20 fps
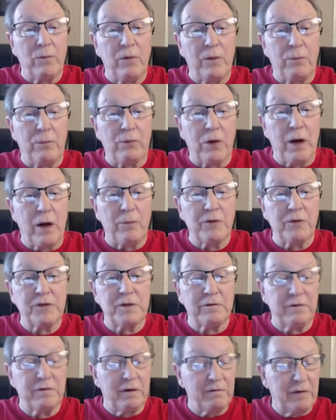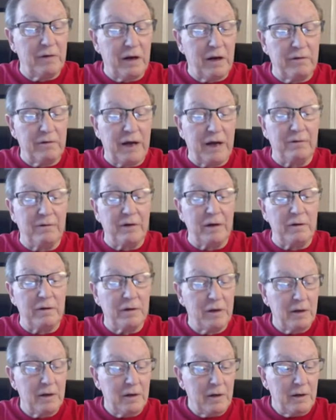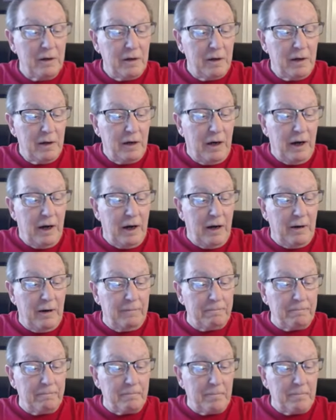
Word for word: the promise of, of, of heaven, um,